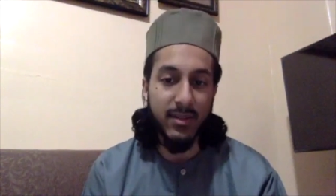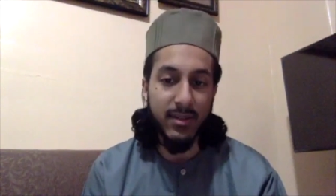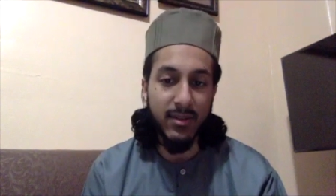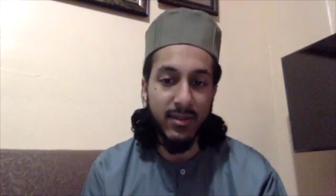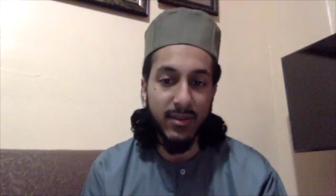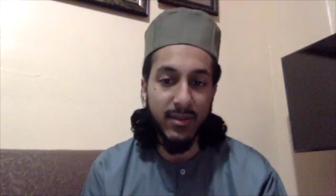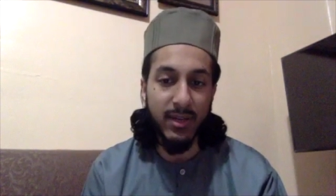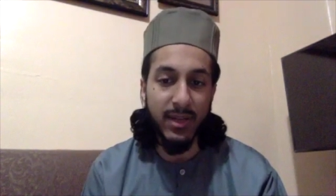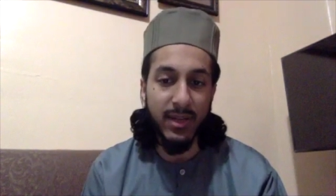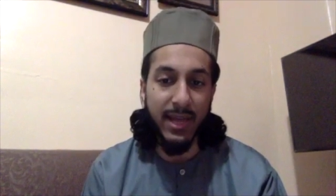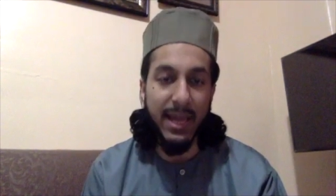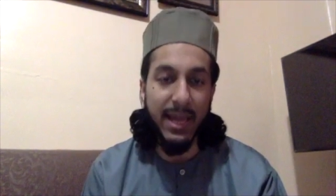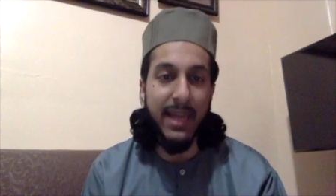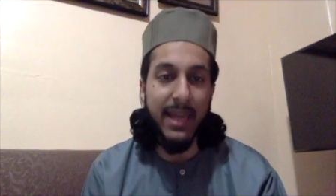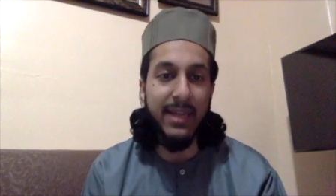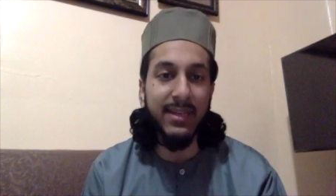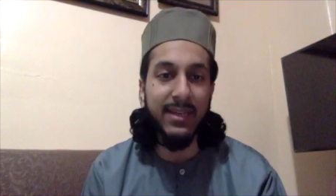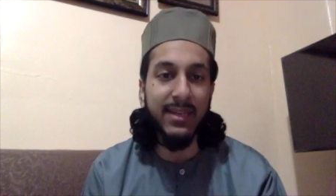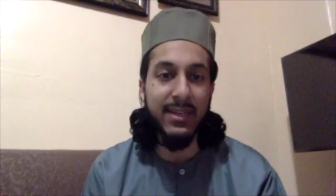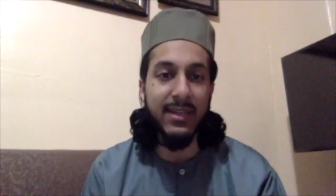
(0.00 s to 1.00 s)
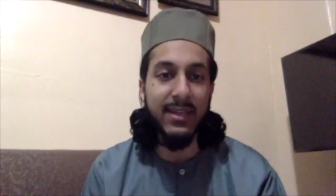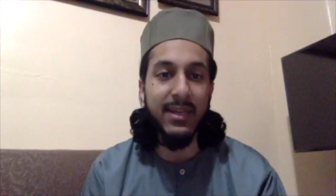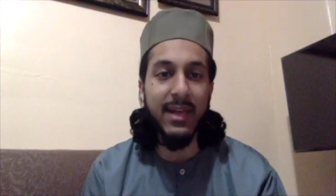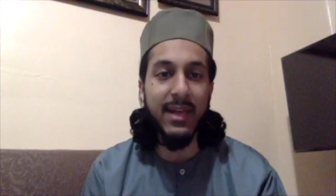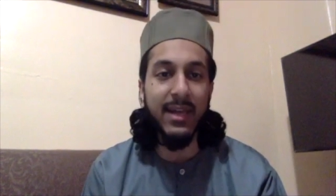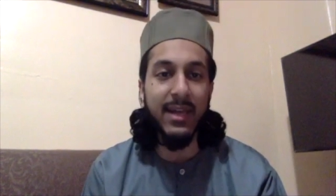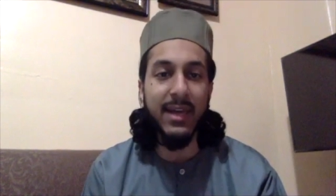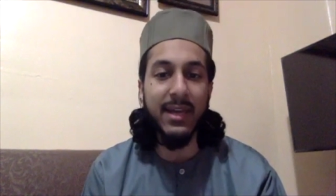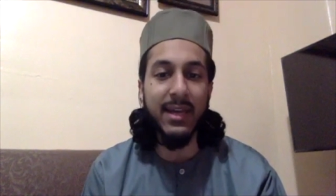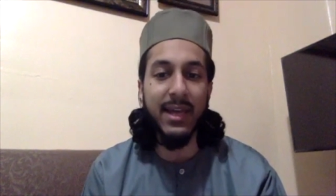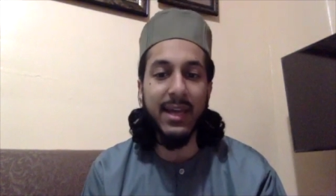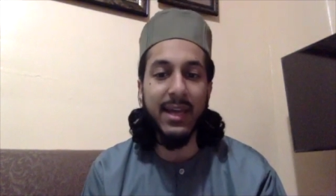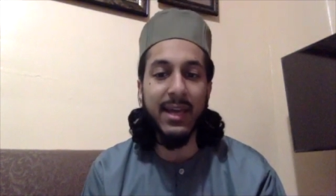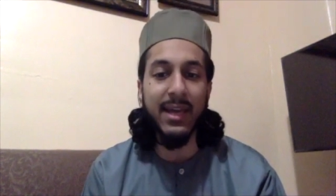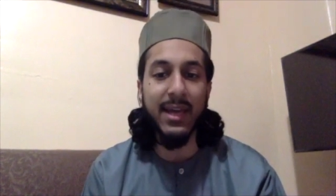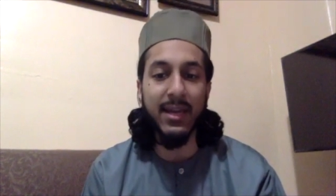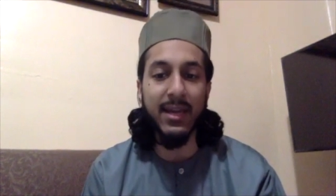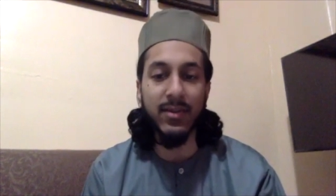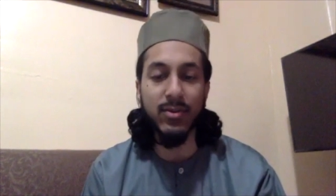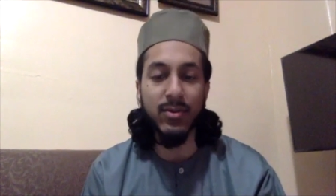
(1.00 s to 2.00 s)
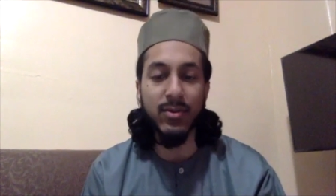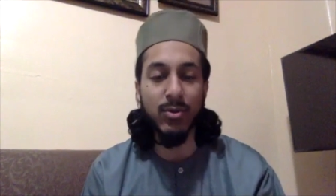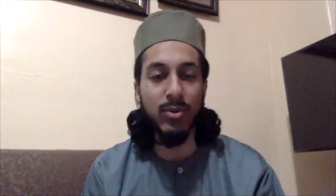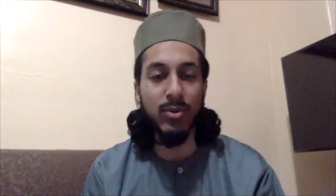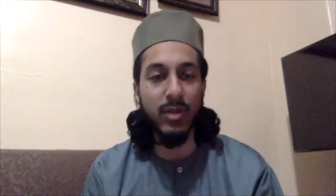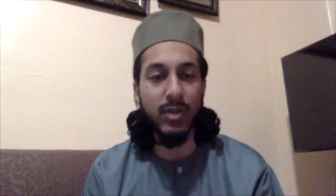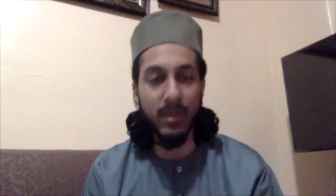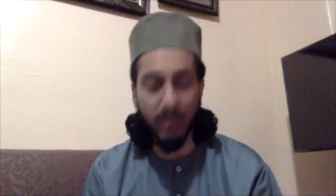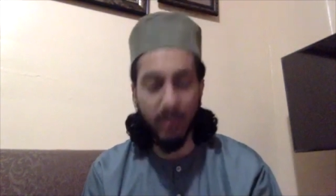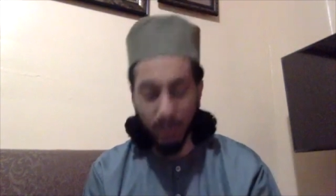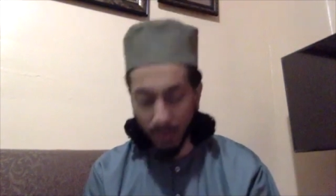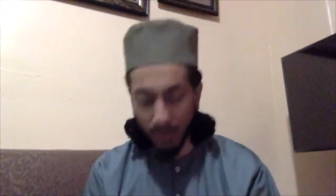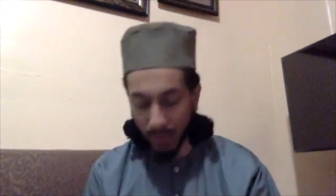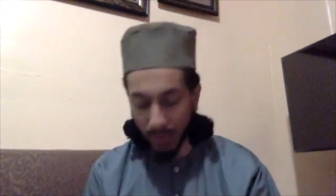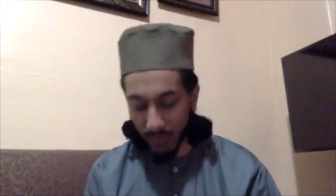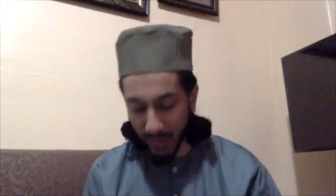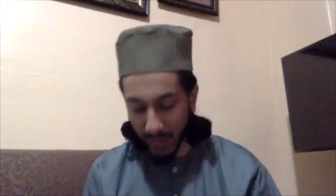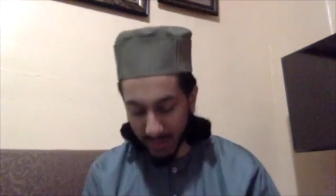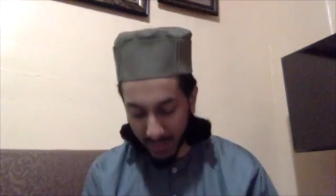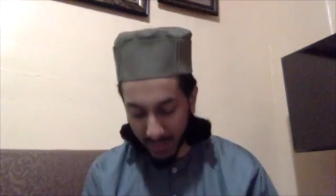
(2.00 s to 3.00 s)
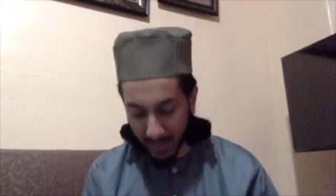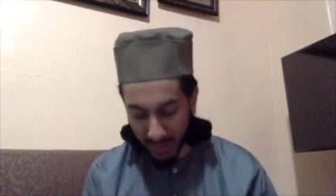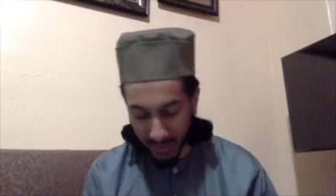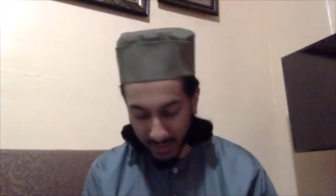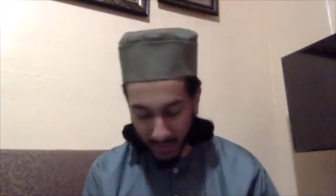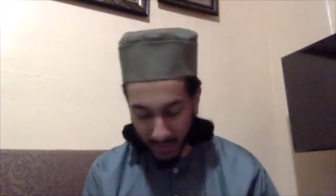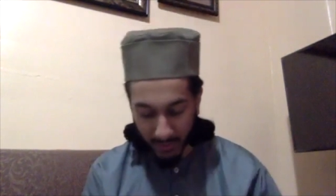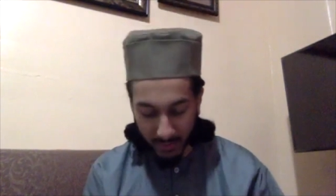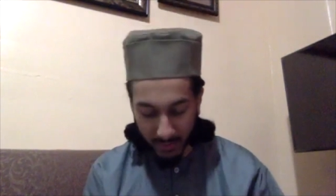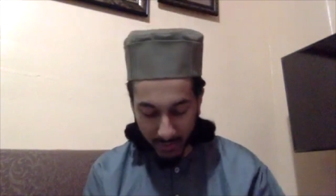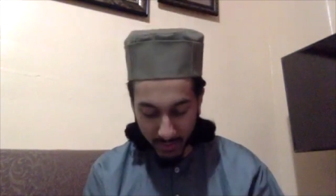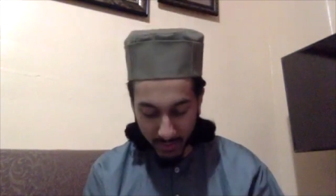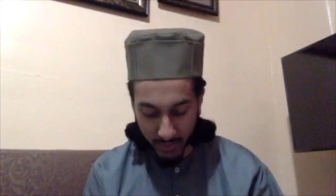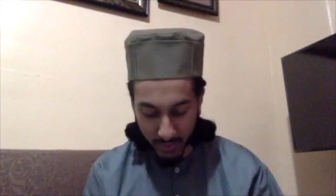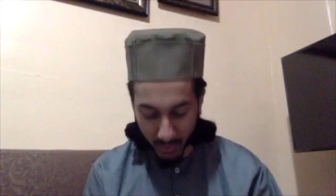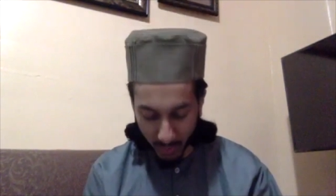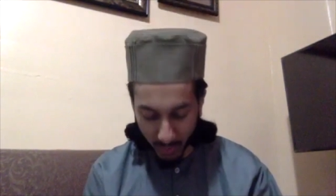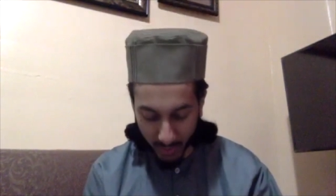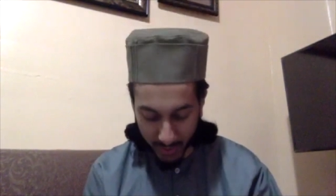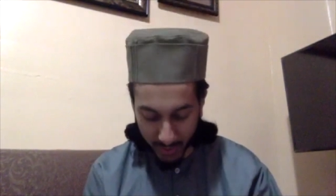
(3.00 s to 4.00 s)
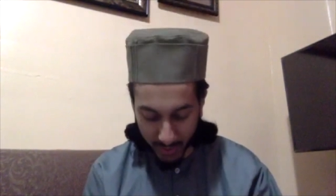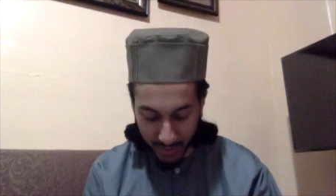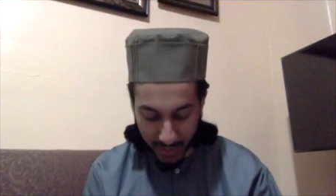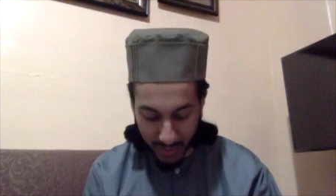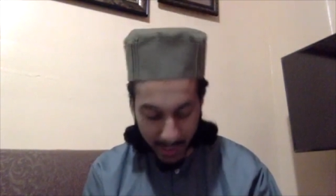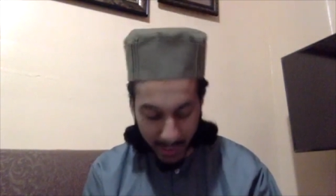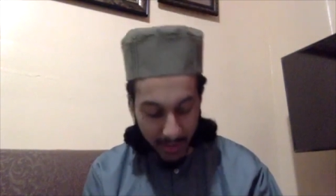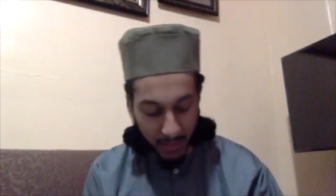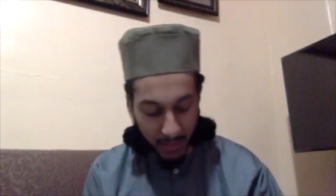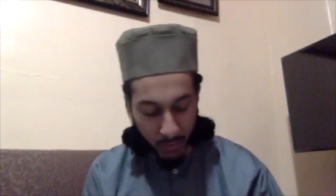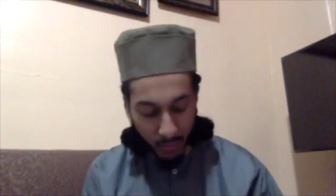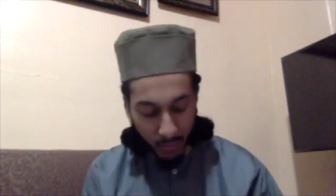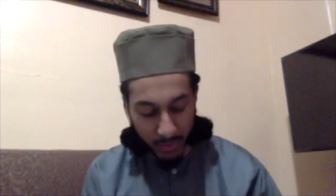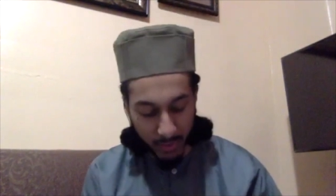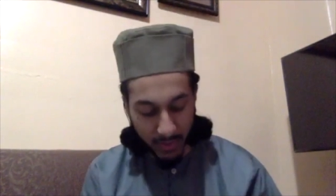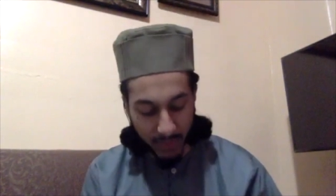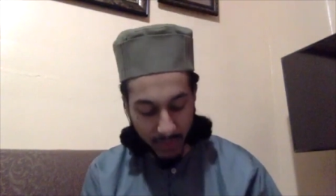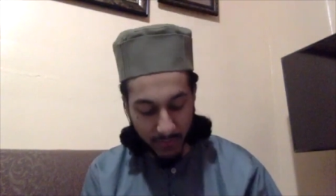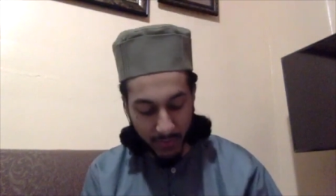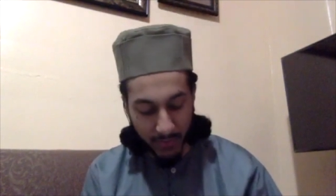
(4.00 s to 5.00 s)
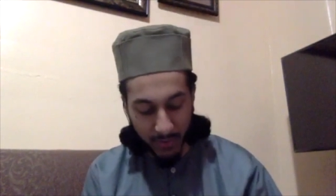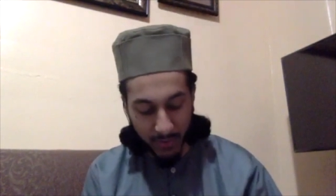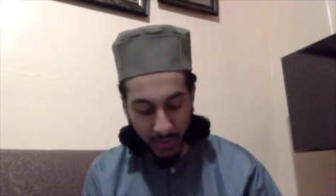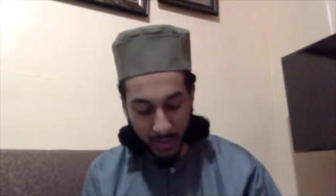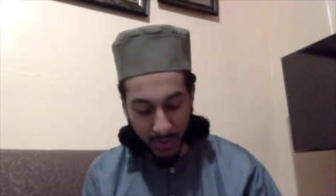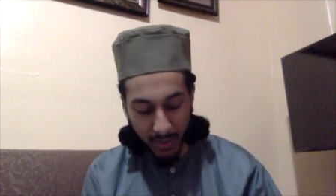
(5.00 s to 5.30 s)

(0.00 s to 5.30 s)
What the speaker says: Right, Adnan. So you can write that down. So Adnan was a very